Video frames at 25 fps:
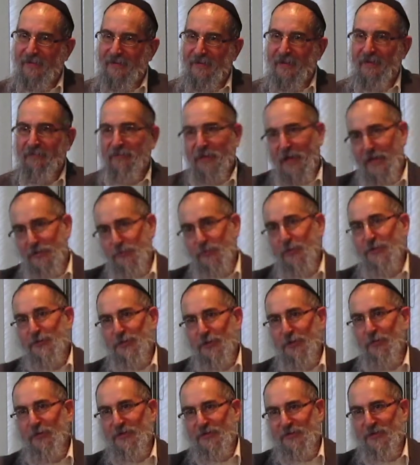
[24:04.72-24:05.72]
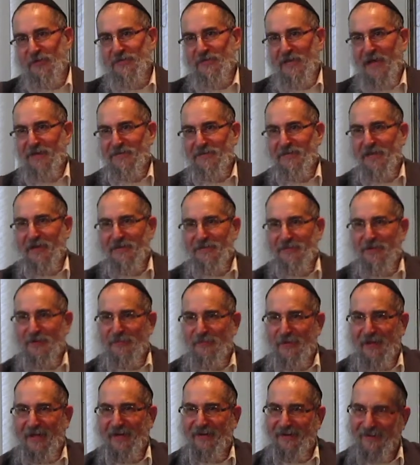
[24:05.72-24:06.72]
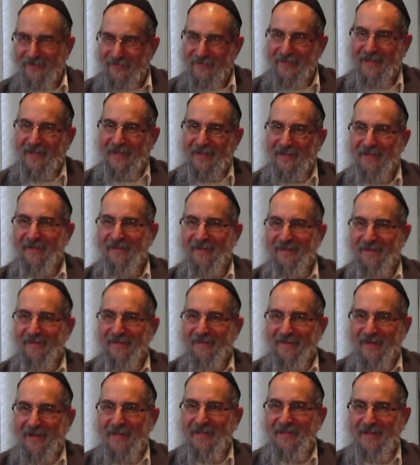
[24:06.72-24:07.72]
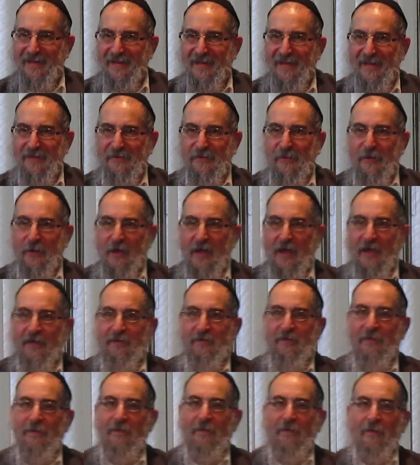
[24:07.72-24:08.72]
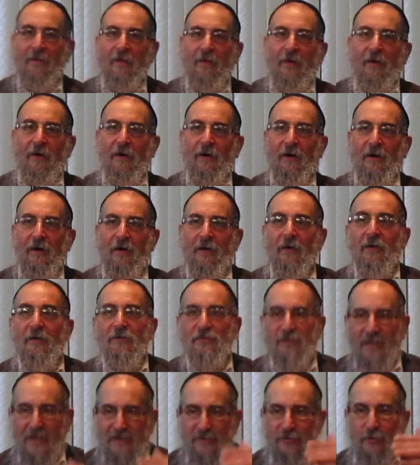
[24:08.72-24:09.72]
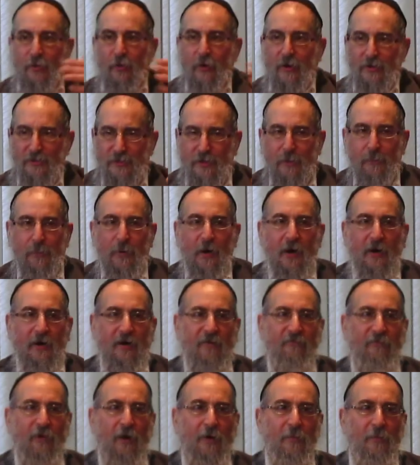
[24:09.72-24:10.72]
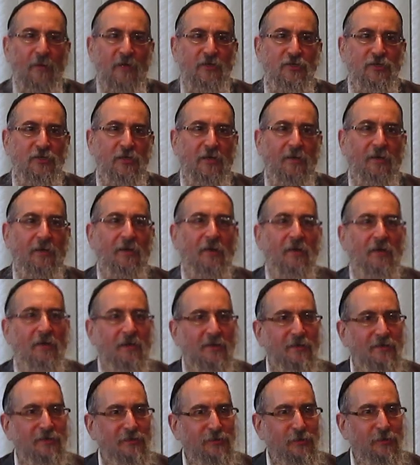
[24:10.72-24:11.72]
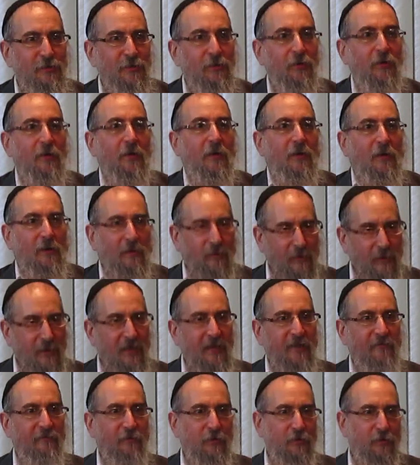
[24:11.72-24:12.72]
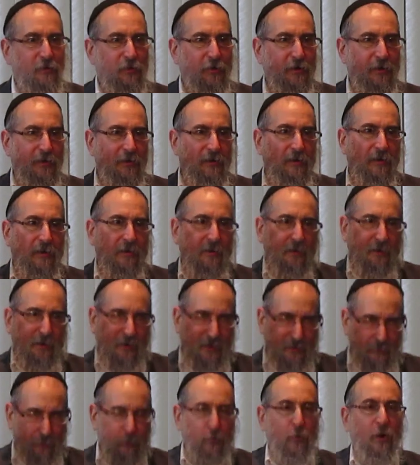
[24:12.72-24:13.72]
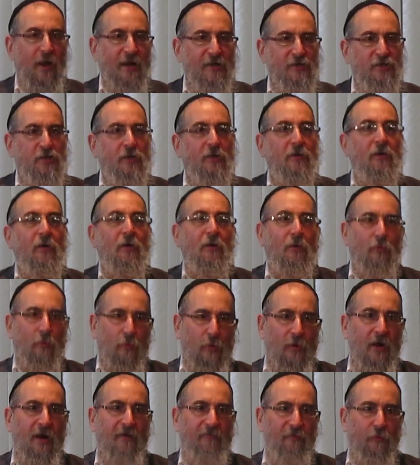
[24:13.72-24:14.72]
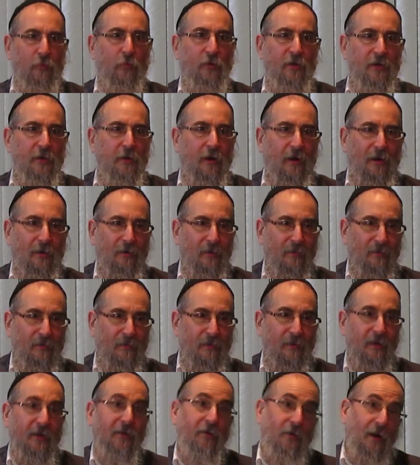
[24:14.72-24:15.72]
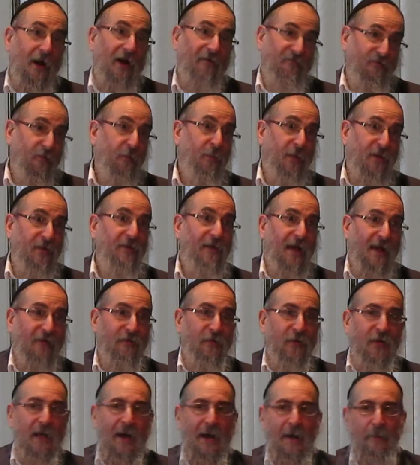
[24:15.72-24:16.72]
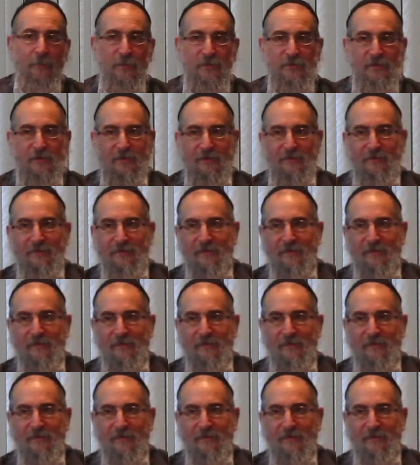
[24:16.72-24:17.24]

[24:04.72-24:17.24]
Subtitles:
If that's what Jewish is, that's not so bad. Okay, I can handle that. So that's also part of our mission, is to leave a good impression wherever we go. And God forbid, not the opposite.